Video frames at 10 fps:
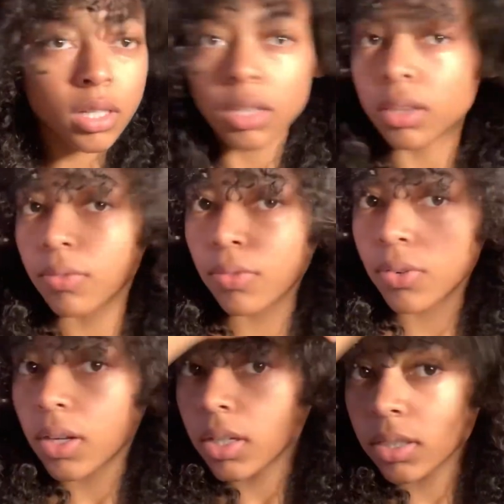in the
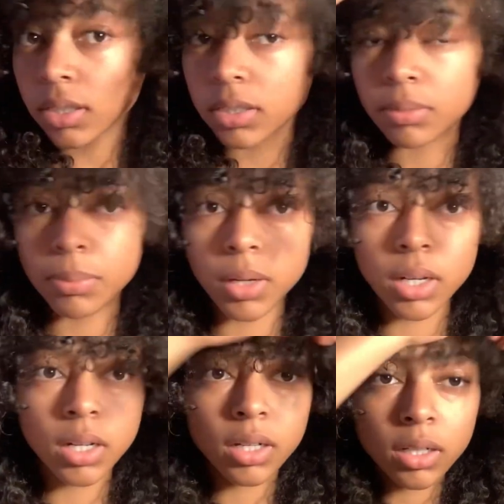front
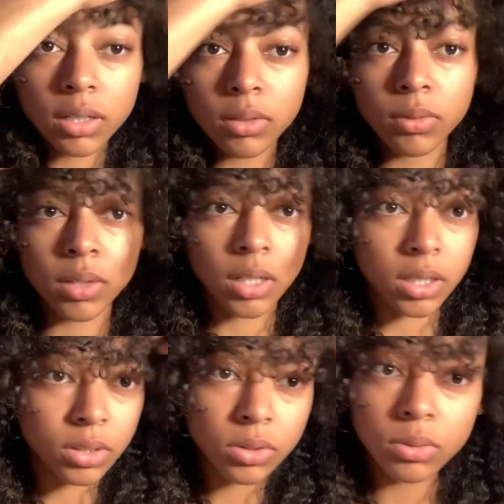part when I
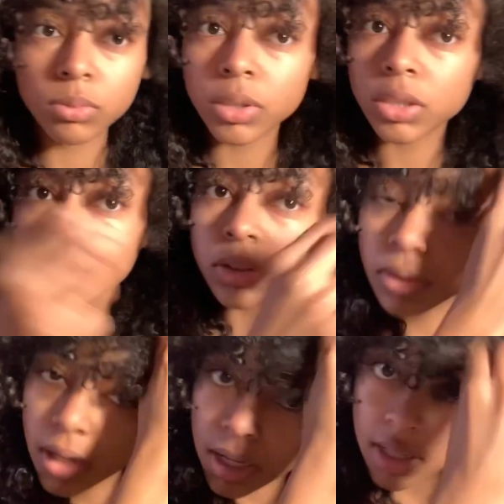do
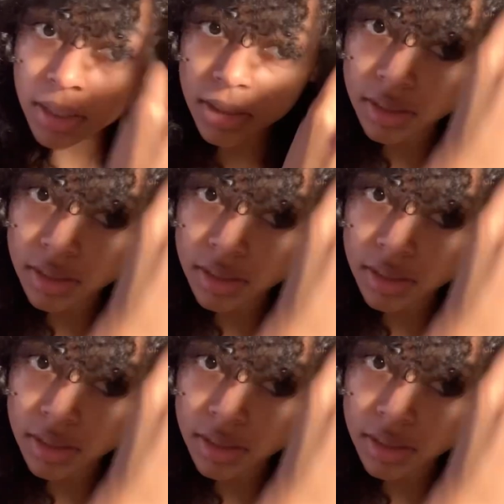moisturize.